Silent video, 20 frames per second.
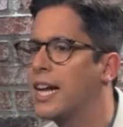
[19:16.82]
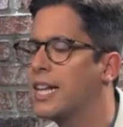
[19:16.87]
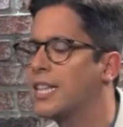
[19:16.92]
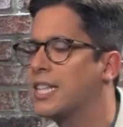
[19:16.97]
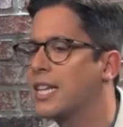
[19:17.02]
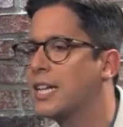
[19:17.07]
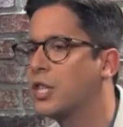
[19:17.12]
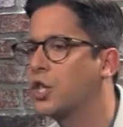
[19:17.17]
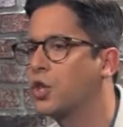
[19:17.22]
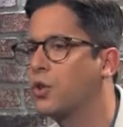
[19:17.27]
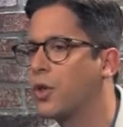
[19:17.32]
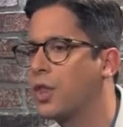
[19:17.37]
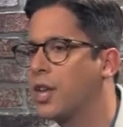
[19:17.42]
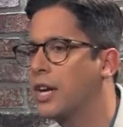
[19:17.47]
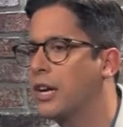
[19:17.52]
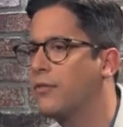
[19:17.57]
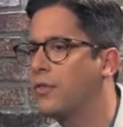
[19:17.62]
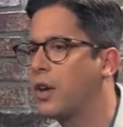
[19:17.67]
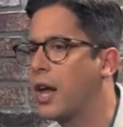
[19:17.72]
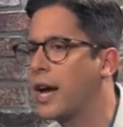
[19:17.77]
It's, it's,
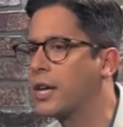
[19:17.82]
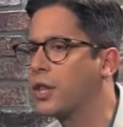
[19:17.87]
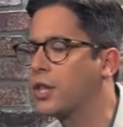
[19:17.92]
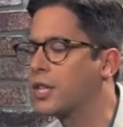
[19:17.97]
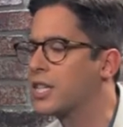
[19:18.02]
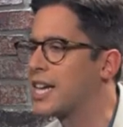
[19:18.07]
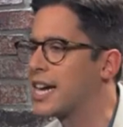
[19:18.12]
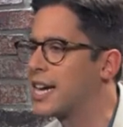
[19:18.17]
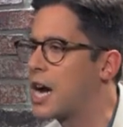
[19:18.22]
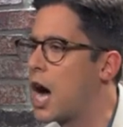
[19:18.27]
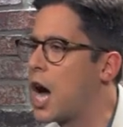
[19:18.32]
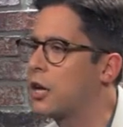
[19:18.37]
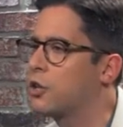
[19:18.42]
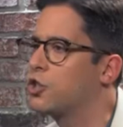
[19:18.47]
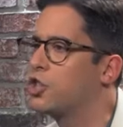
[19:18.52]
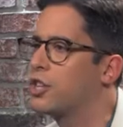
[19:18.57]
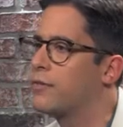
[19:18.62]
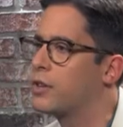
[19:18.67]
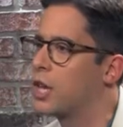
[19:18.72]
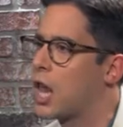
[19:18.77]
think of like the
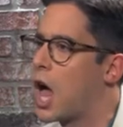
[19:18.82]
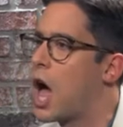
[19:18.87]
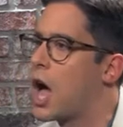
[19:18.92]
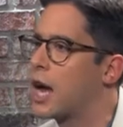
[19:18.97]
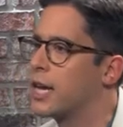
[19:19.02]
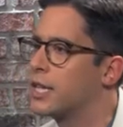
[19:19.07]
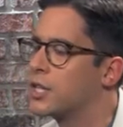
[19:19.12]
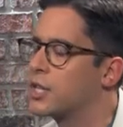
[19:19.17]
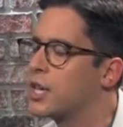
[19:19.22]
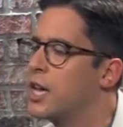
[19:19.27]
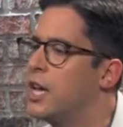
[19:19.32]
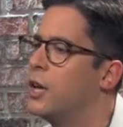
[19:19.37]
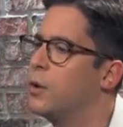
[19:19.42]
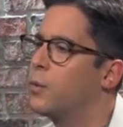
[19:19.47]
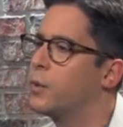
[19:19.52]
psychology of lines.